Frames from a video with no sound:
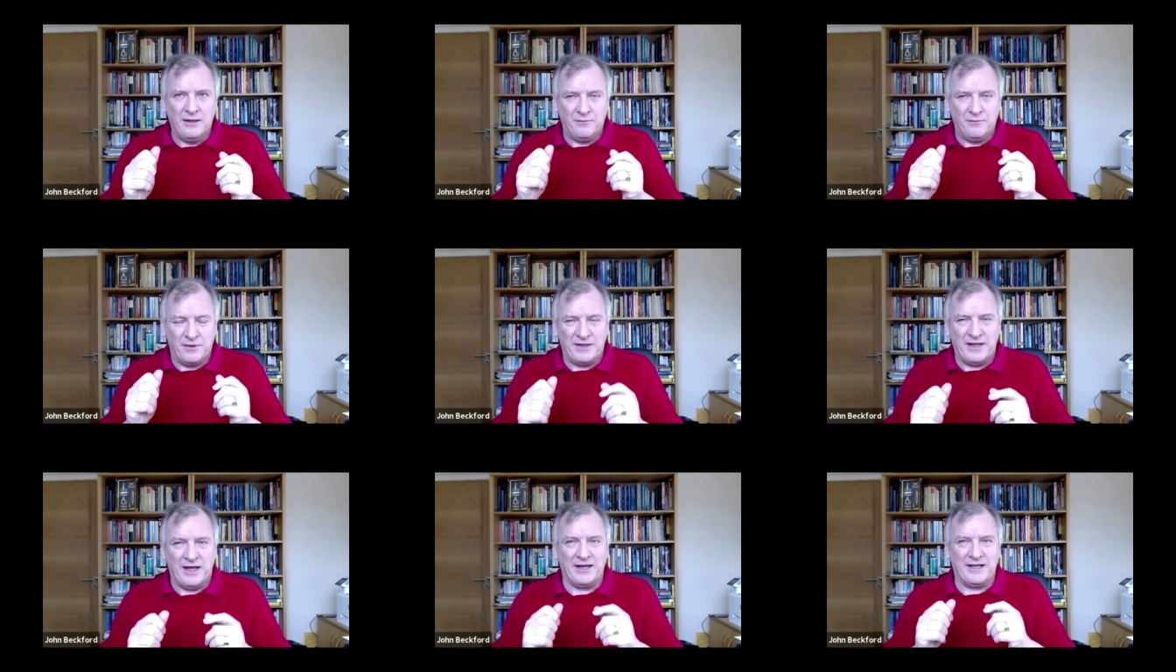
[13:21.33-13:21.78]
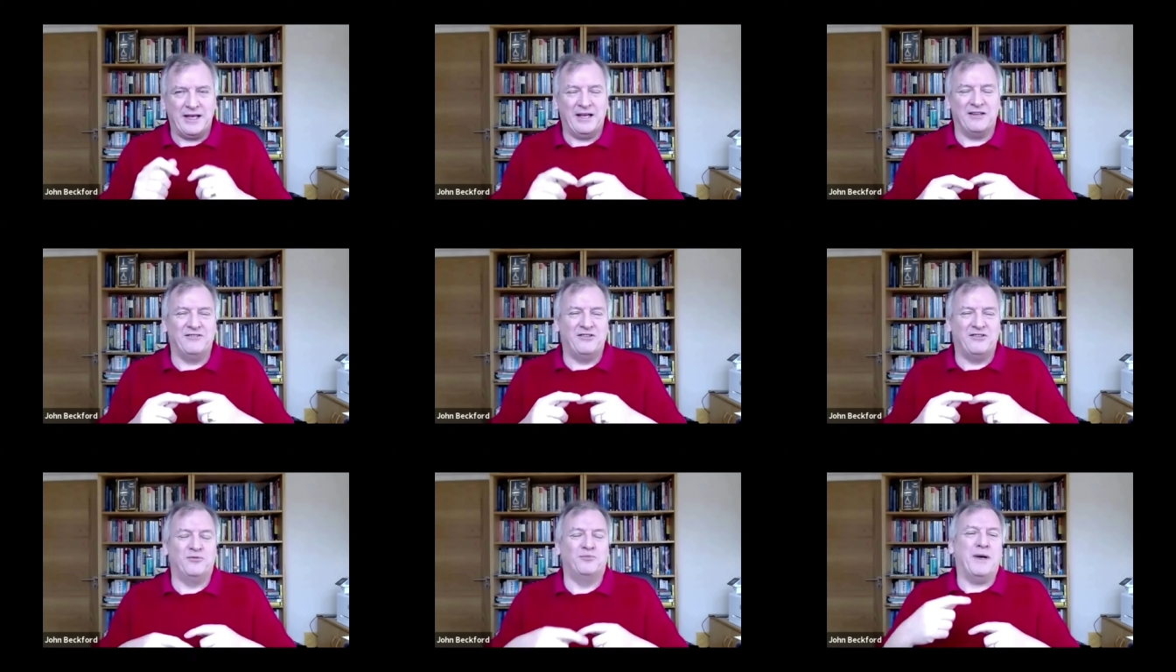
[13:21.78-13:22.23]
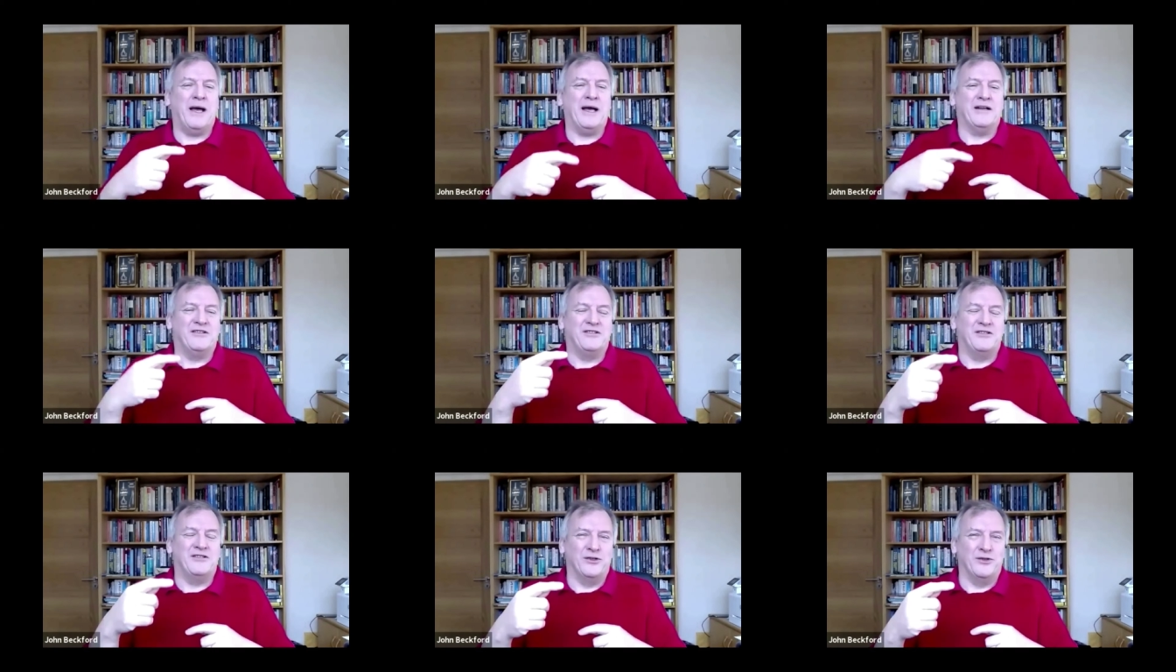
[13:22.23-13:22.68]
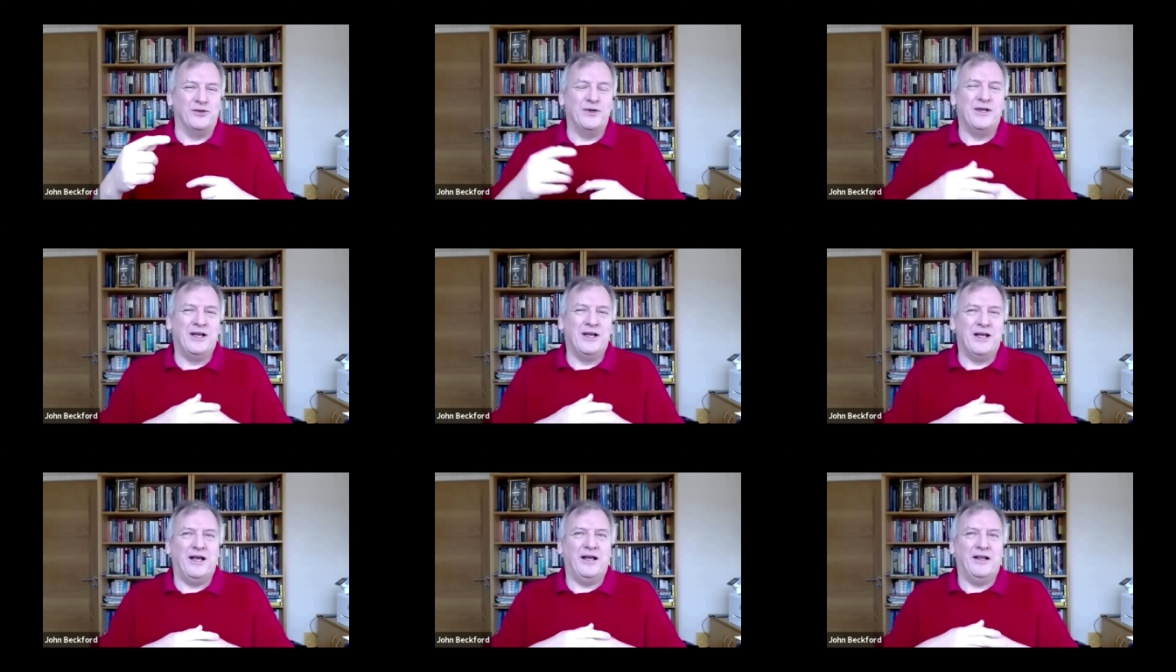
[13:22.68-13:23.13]
But that gets us back to
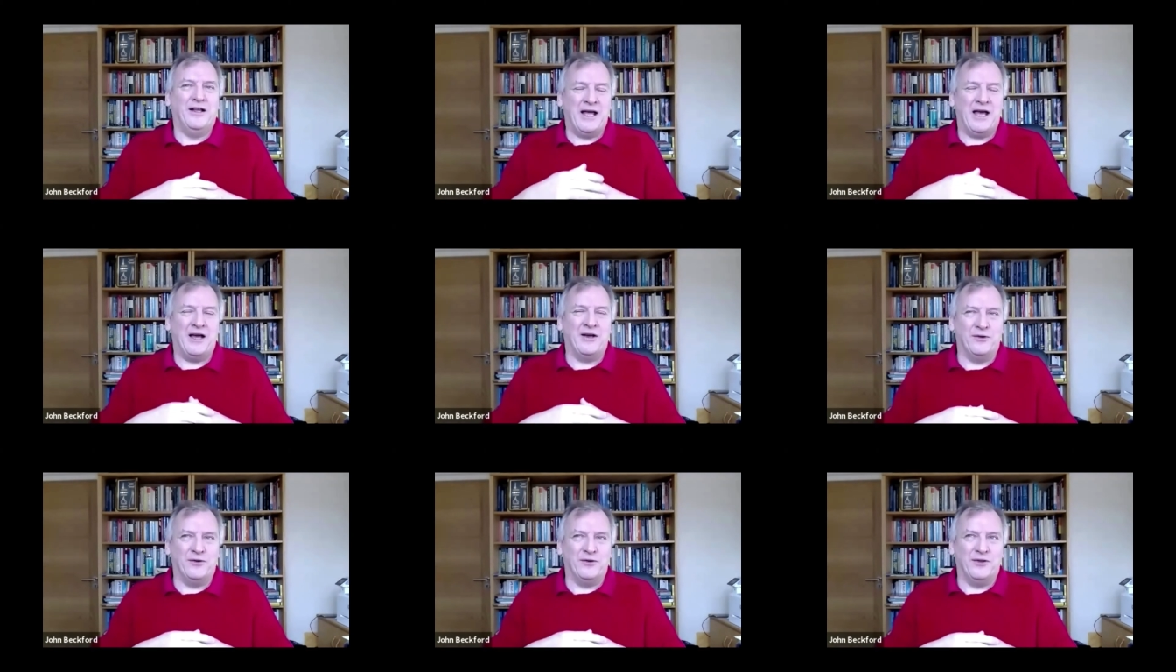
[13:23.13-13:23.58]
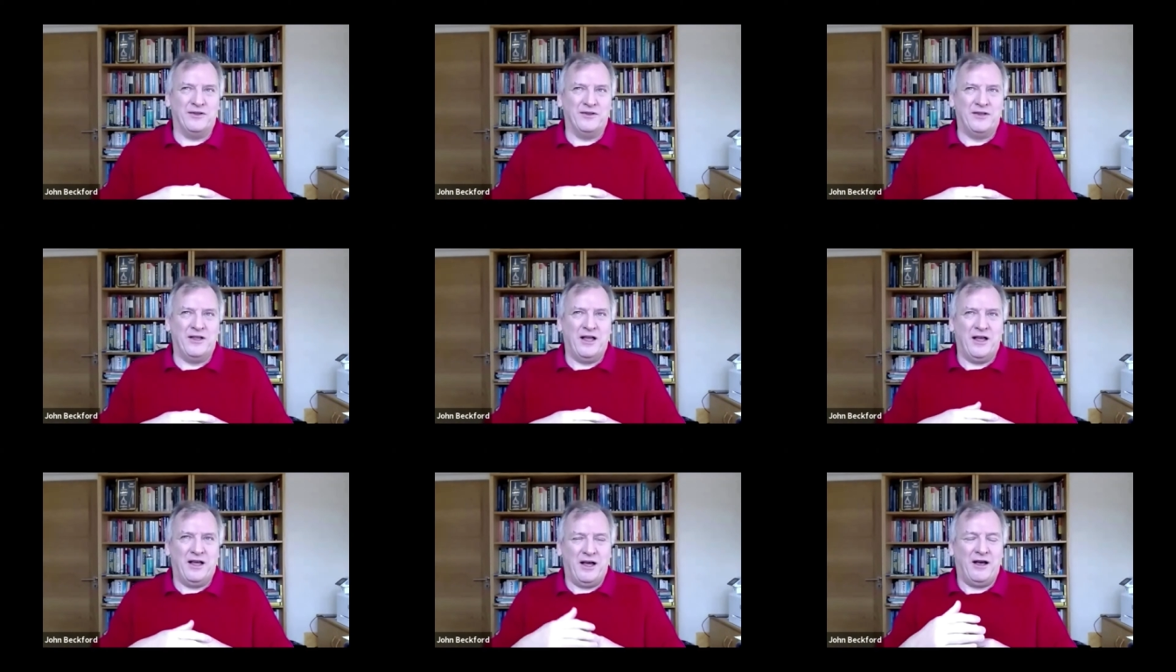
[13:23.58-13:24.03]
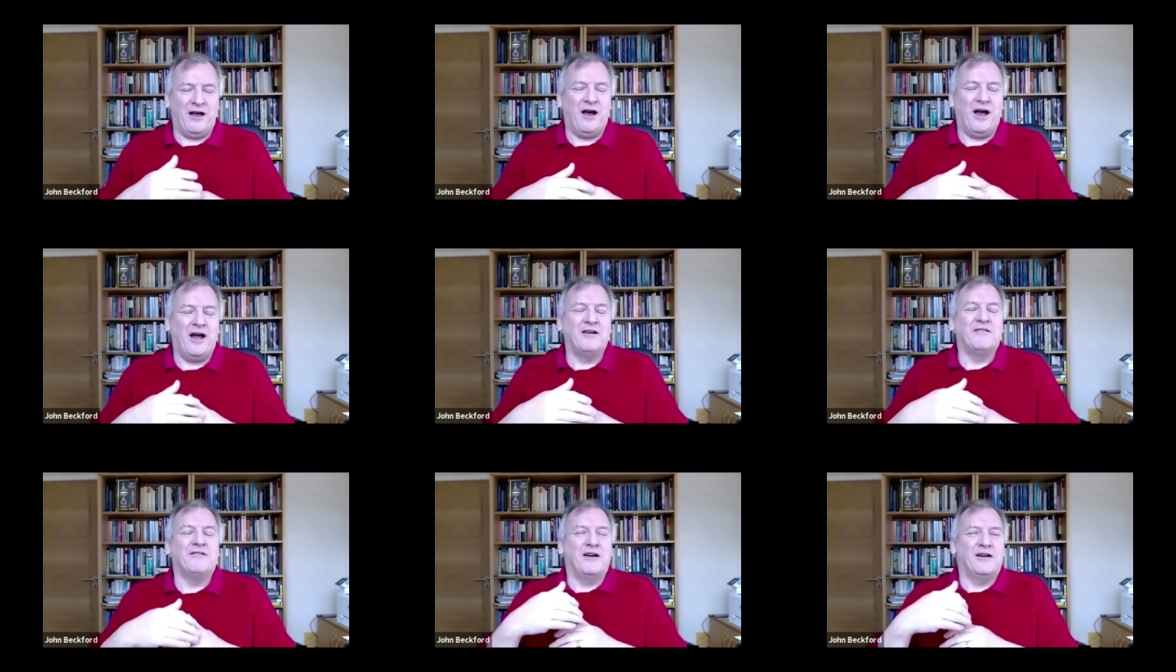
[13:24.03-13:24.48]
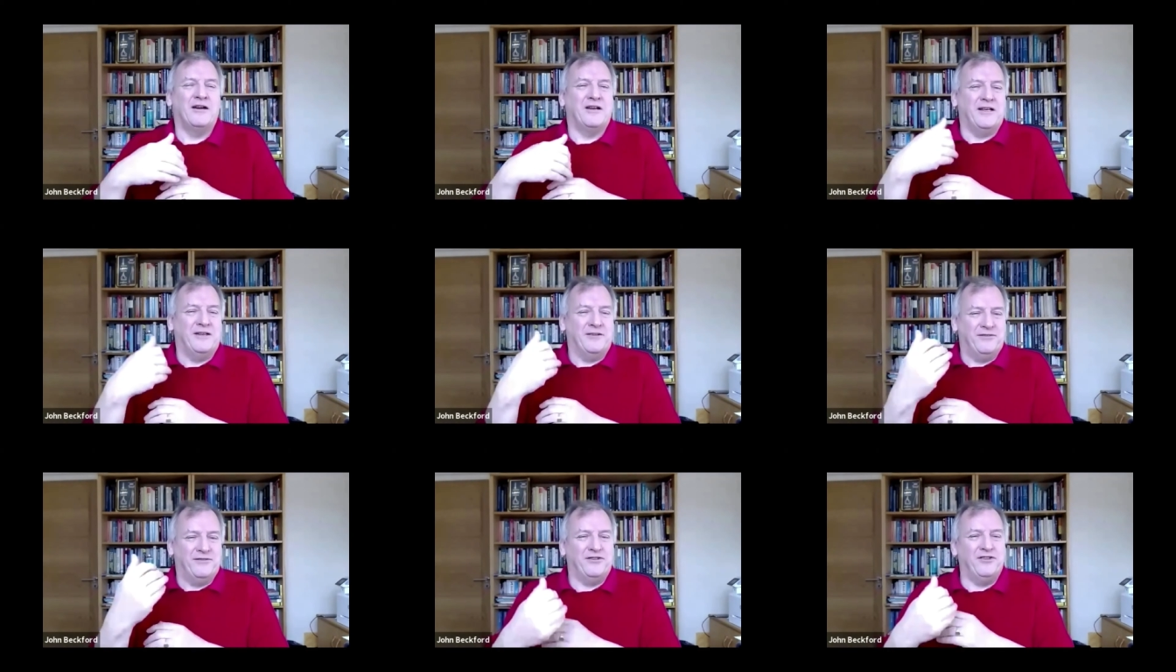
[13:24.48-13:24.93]
now a
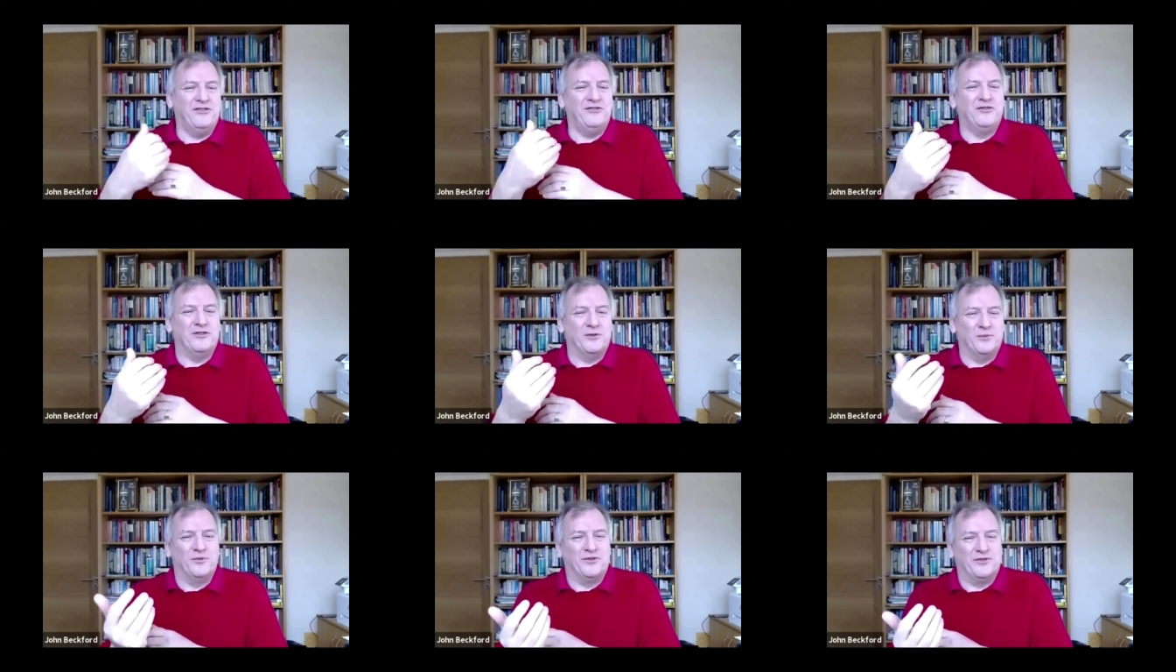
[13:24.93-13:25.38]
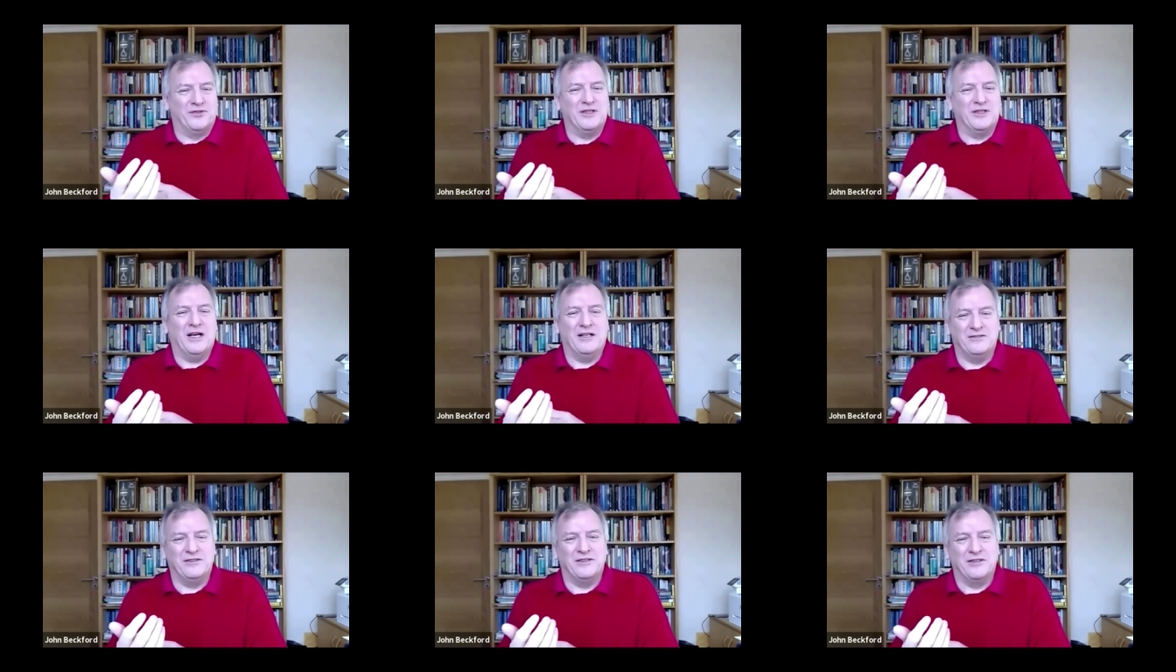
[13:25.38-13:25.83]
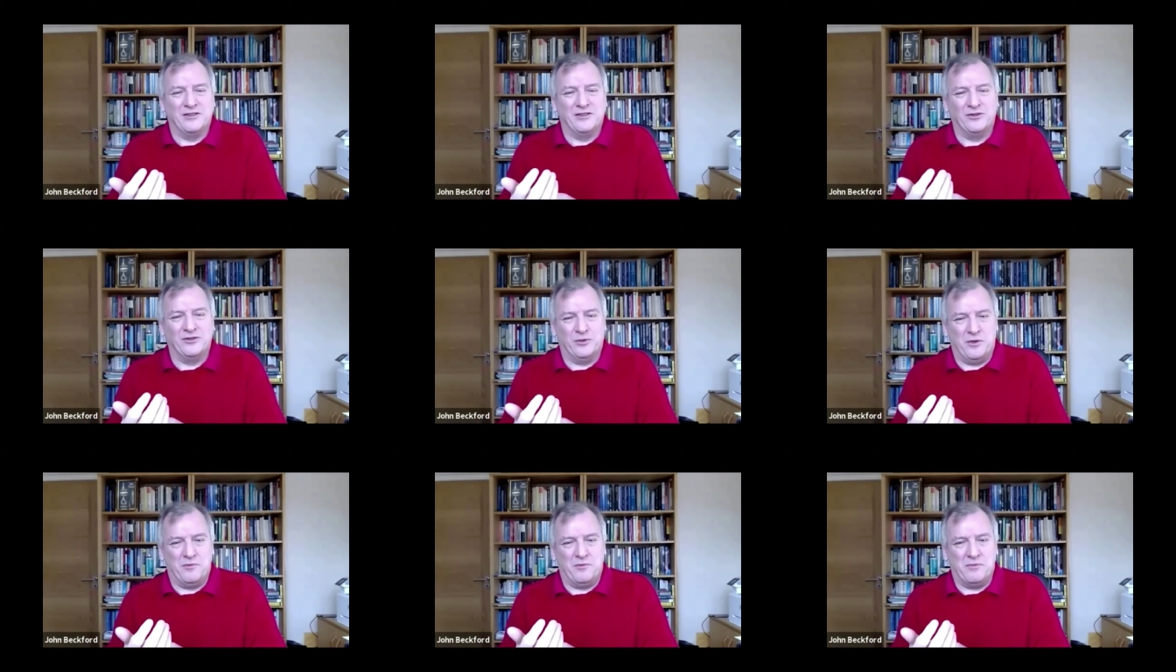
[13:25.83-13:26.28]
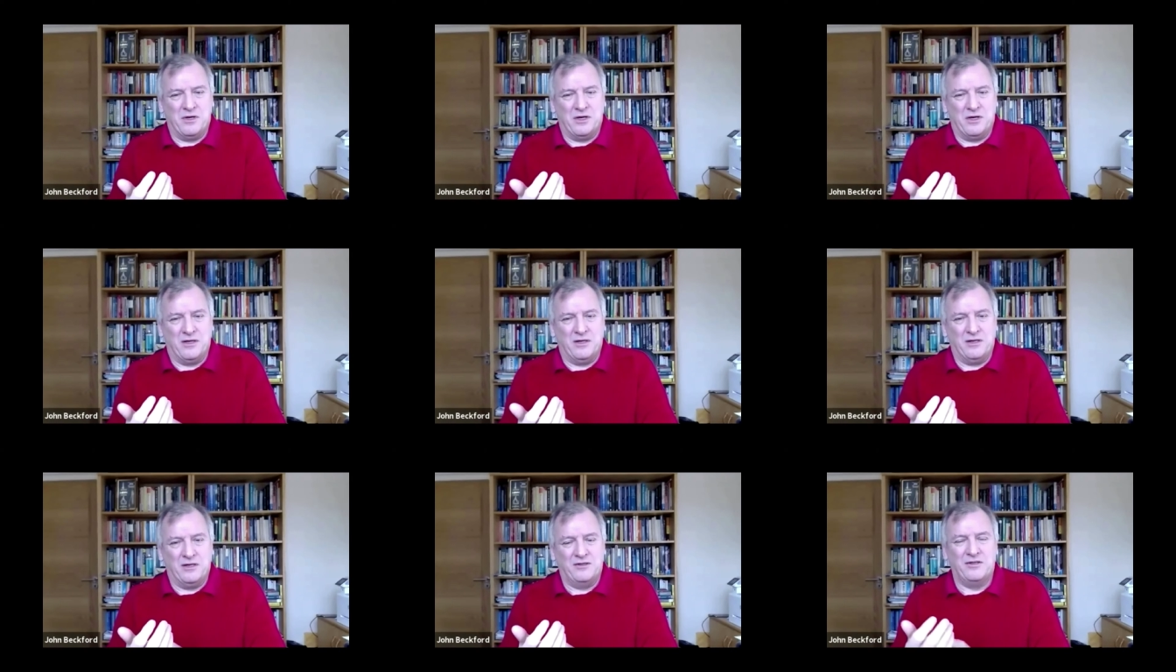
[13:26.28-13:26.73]
hierarchy of systems starting to
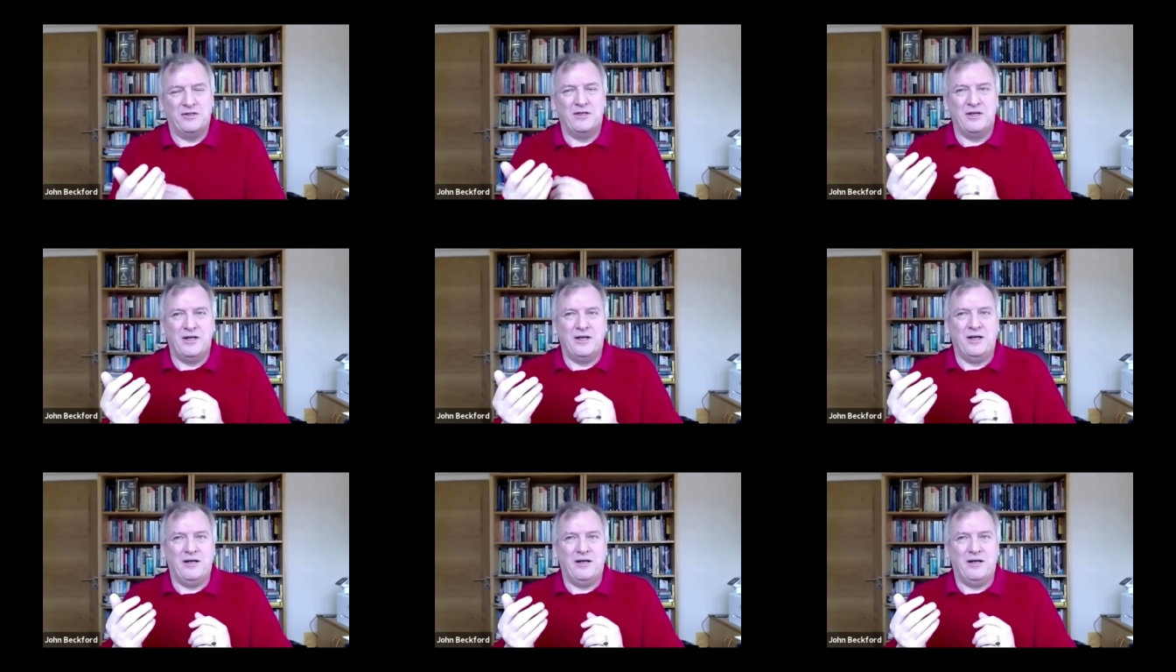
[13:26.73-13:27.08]
emerge